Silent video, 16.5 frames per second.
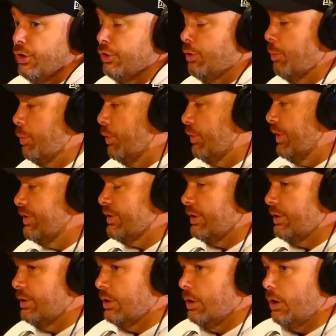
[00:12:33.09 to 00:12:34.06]
To put these
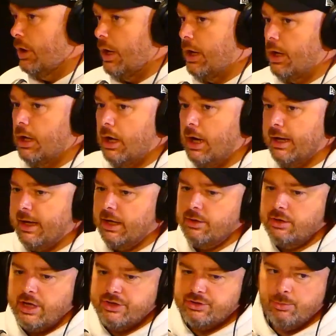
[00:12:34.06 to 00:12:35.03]
in.
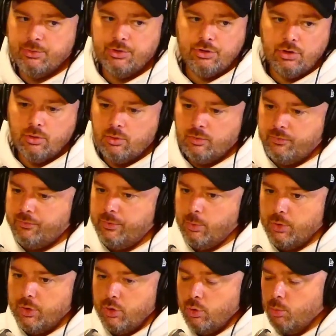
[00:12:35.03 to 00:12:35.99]
Again, that's something if you
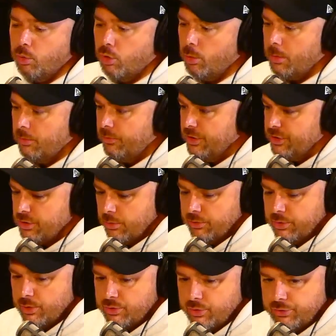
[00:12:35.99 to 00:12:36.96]
want to know more about, reach out
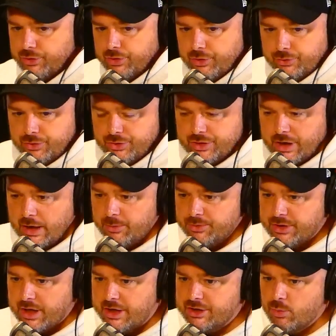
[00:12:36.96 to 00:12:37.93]
to us on the
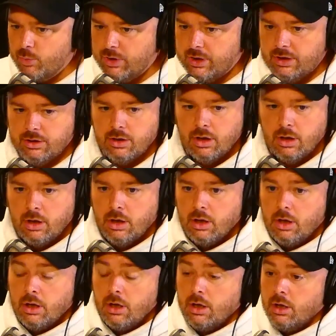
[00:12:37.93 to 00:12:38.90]
channels, guys, and we can
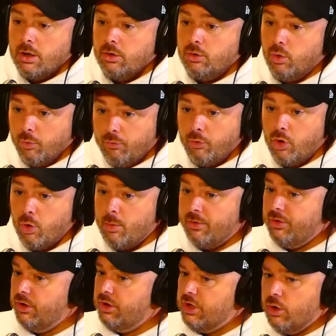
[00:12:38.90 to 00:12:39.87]
go through it
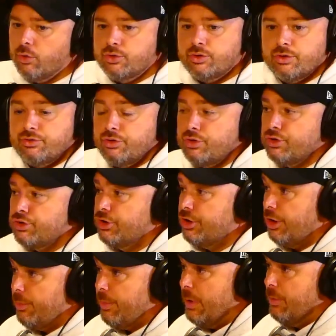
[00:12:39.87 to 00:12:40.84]
with you. And then also introduce you
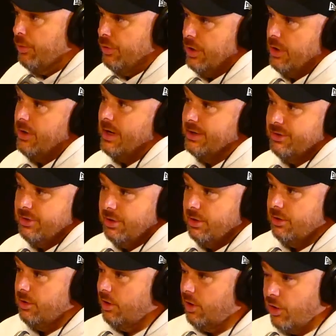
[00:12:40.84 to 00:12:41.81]
to the people that are
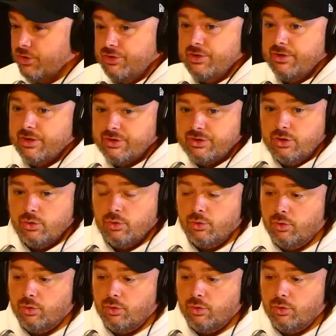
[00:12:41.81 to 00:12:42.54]
actually the guns at this.